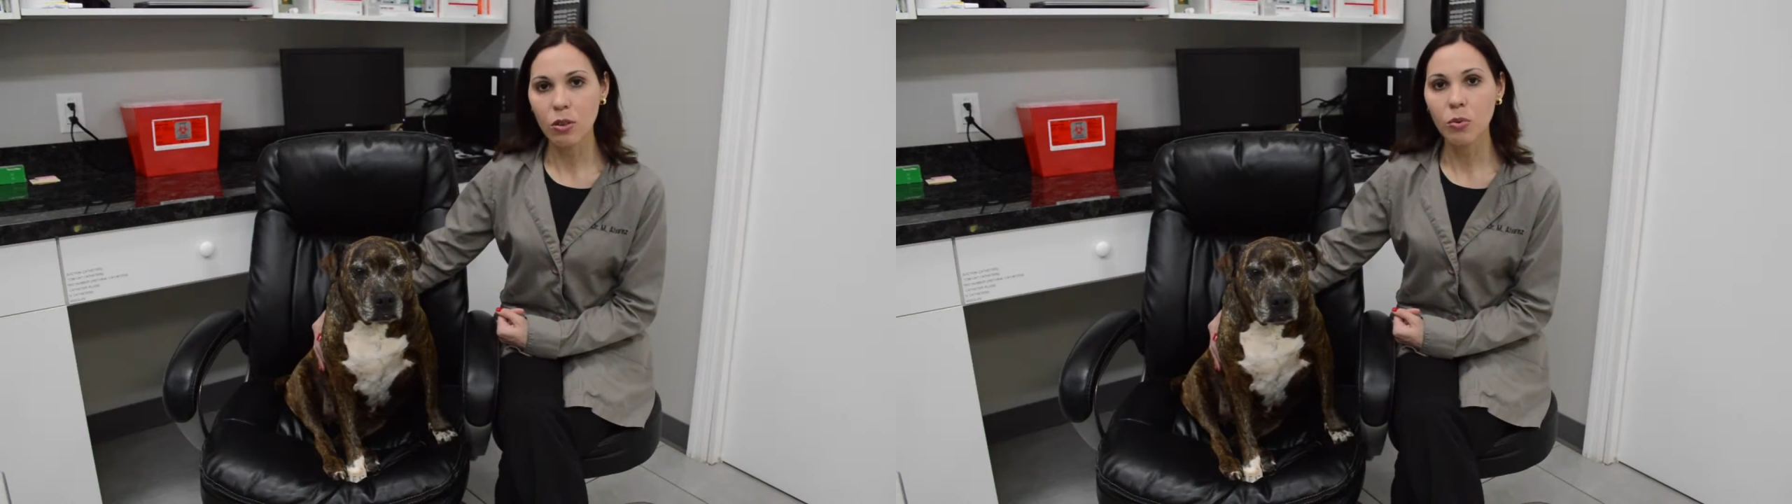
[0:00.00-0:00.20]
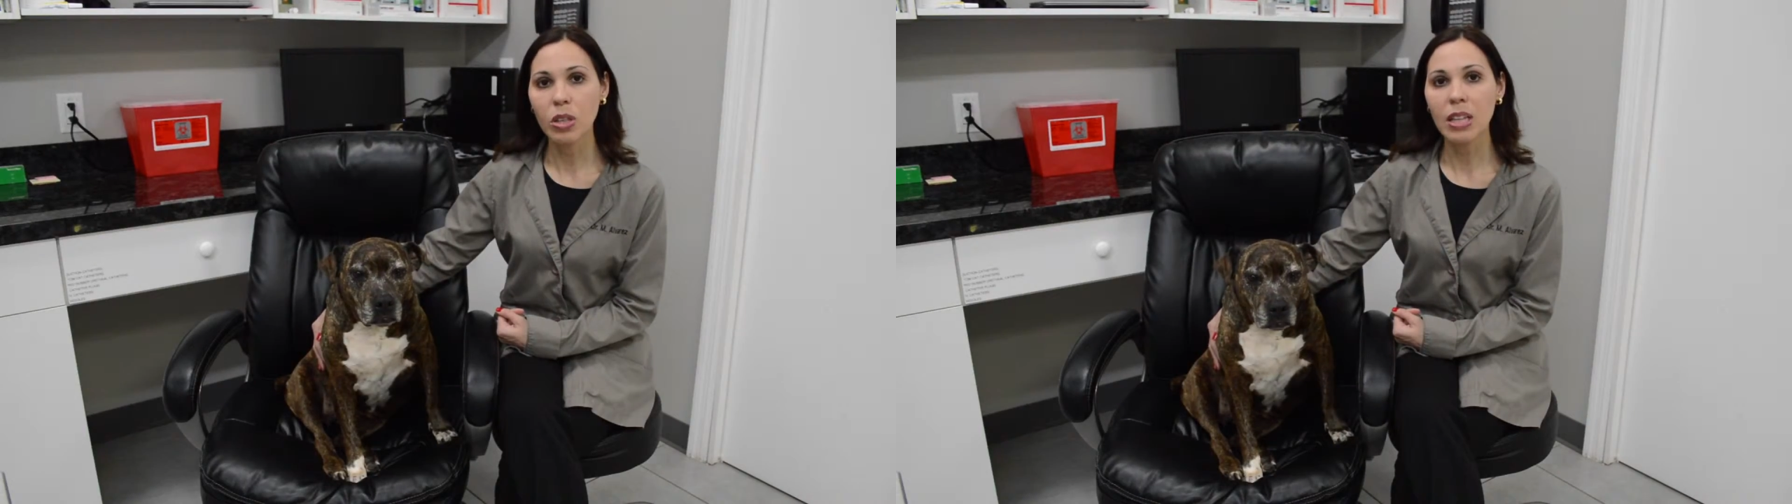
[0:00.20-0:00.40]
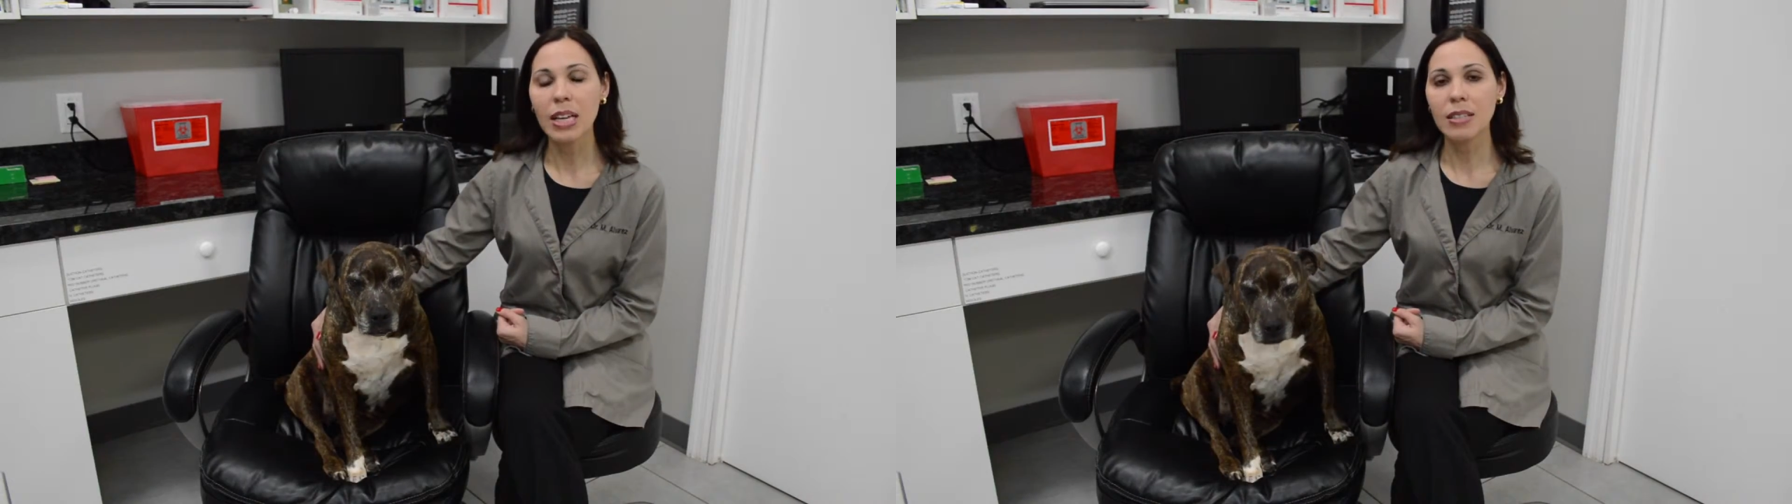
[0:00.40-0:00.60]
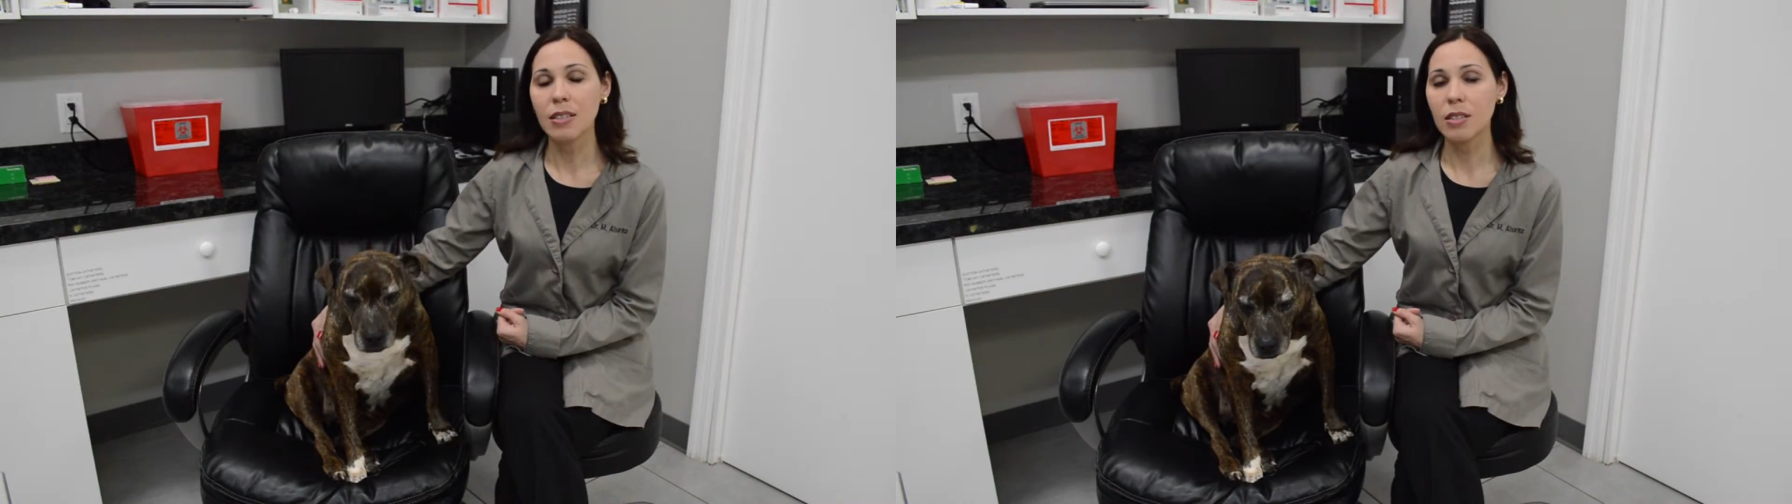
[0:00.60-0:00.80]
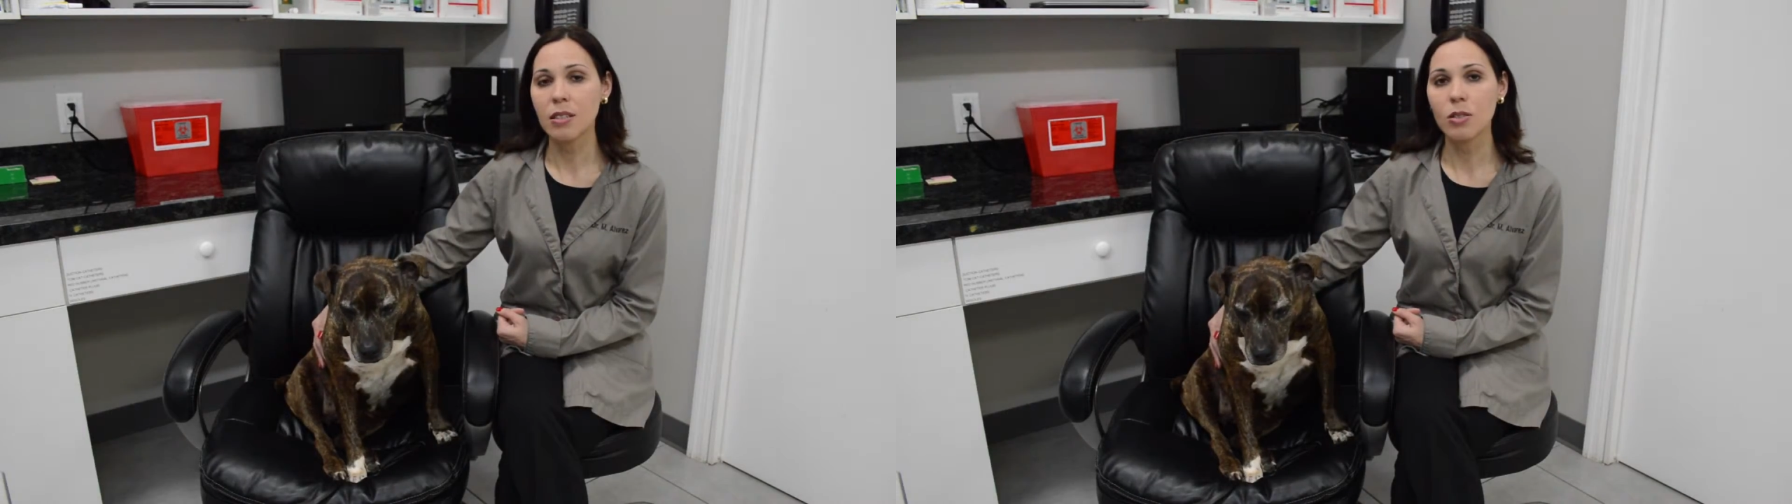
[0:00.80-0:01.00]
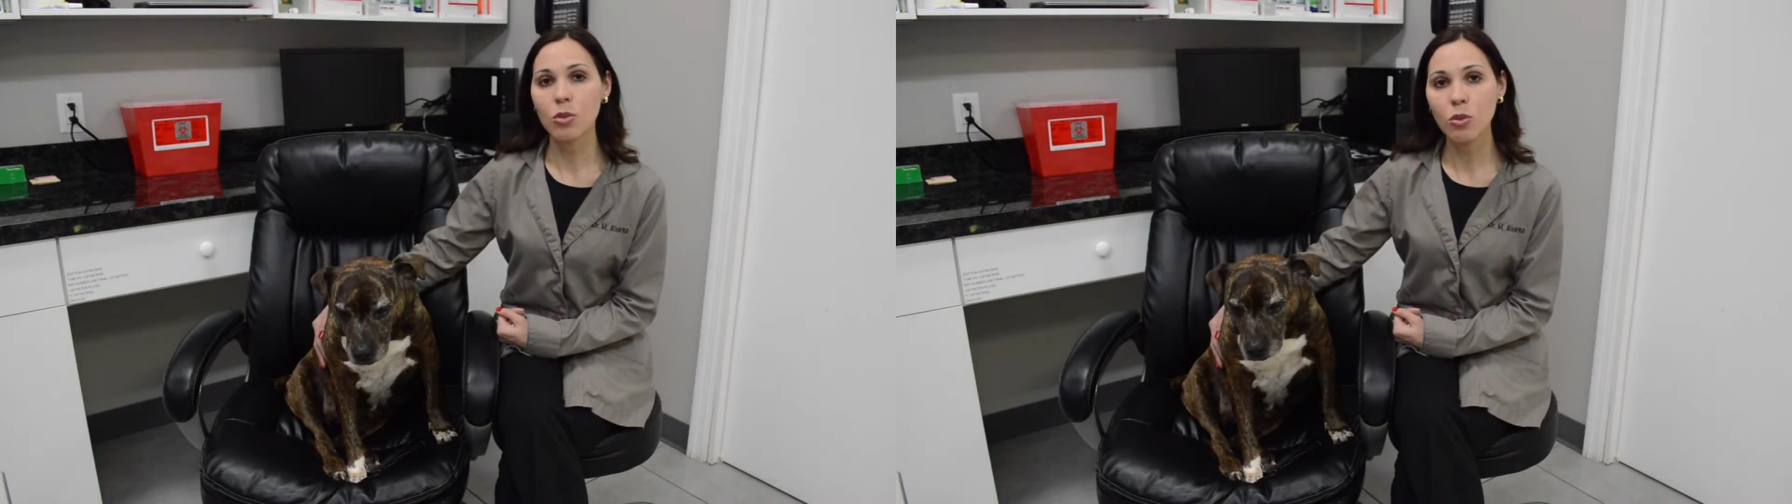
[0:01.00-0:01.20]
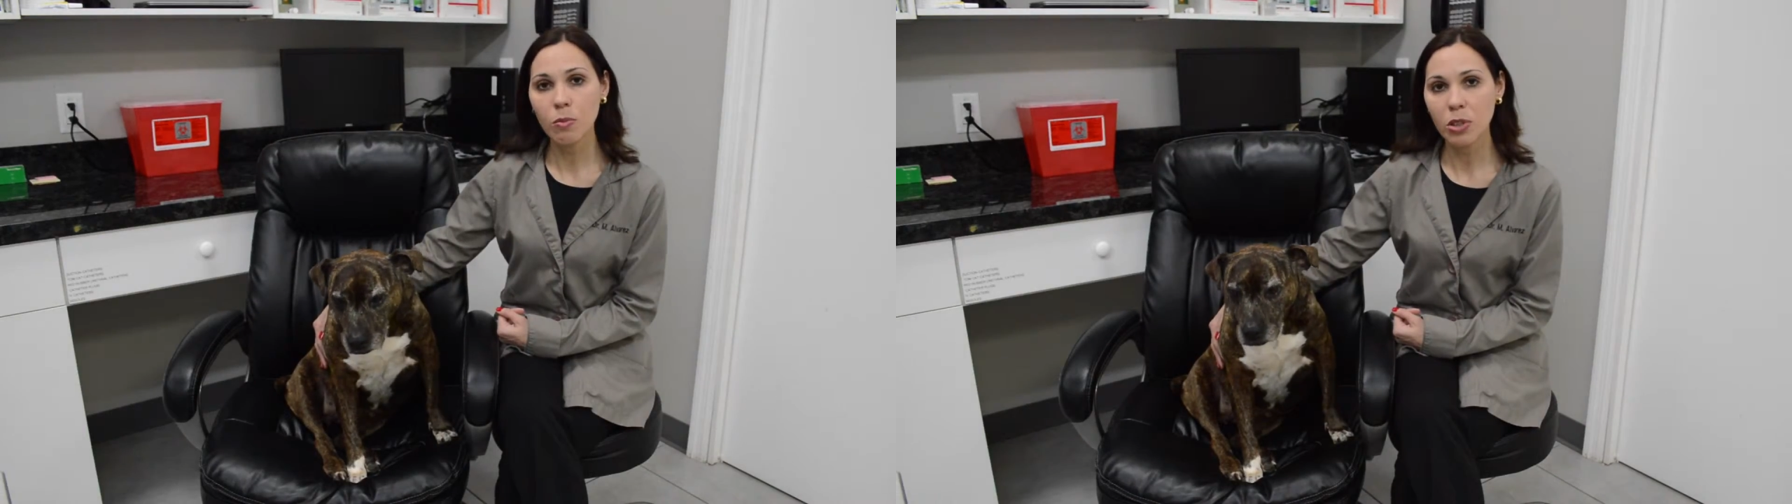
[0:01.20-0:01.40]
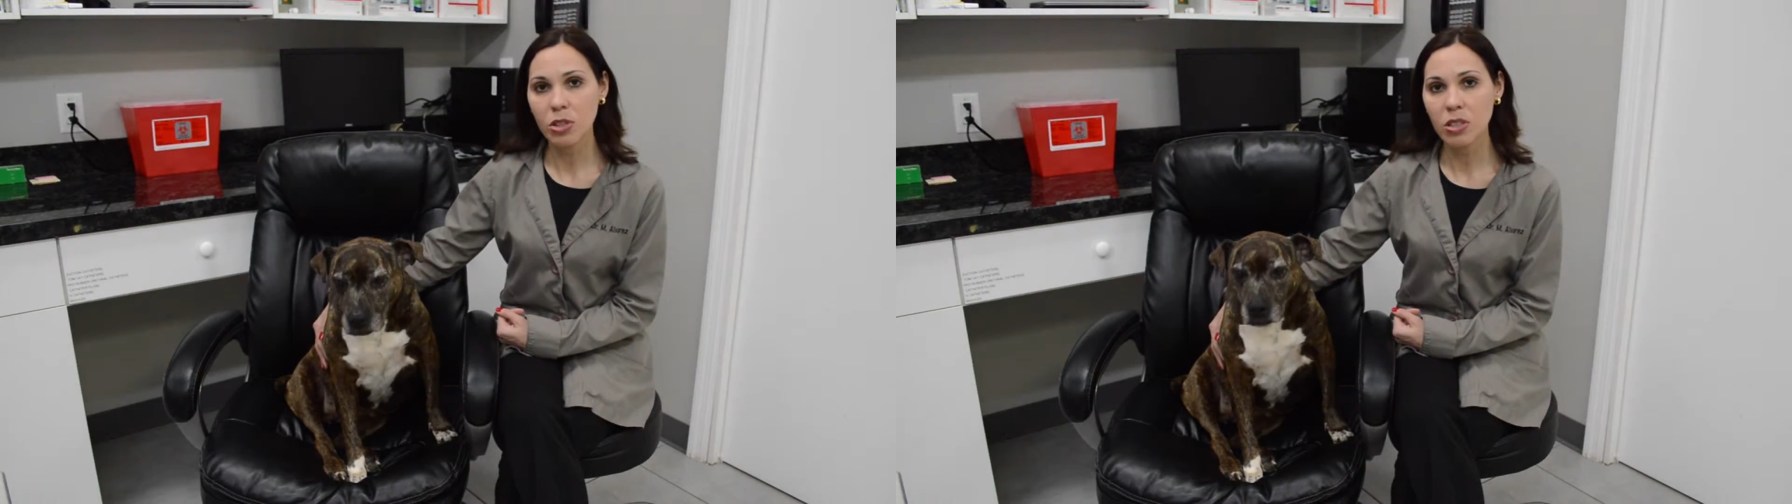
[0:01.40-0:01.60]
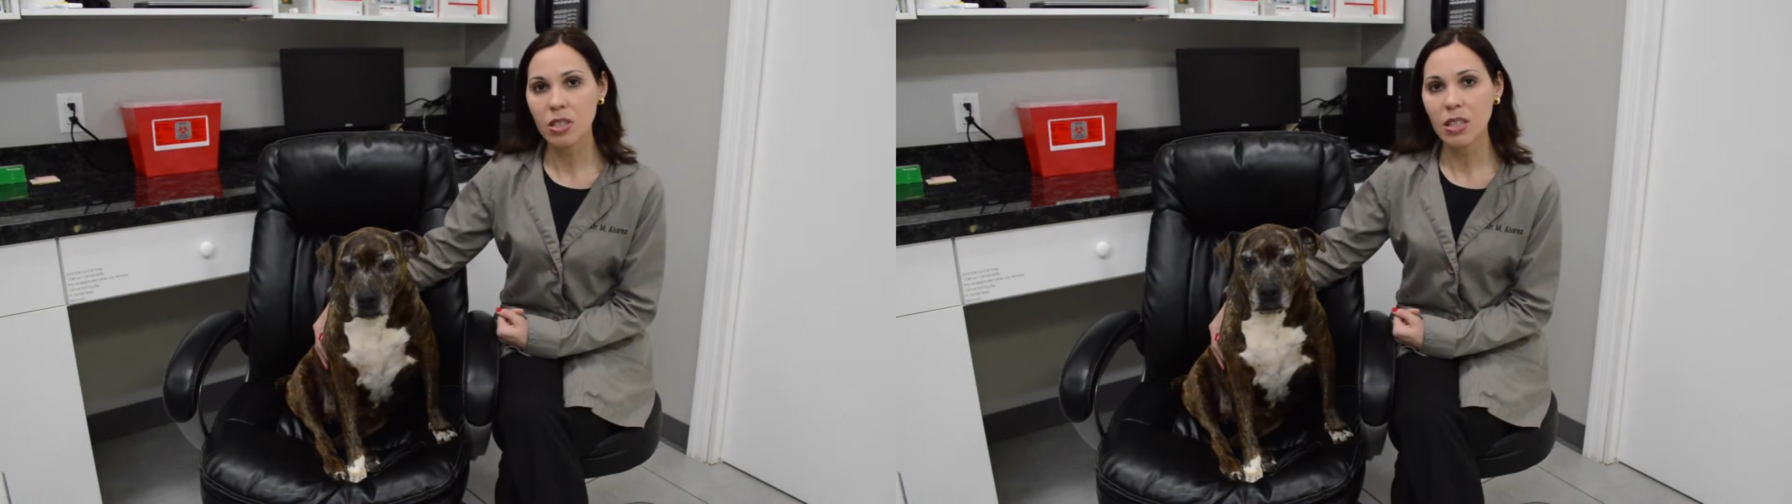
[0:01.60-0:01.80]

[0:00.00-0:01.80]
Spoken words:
realize that this is a true emergency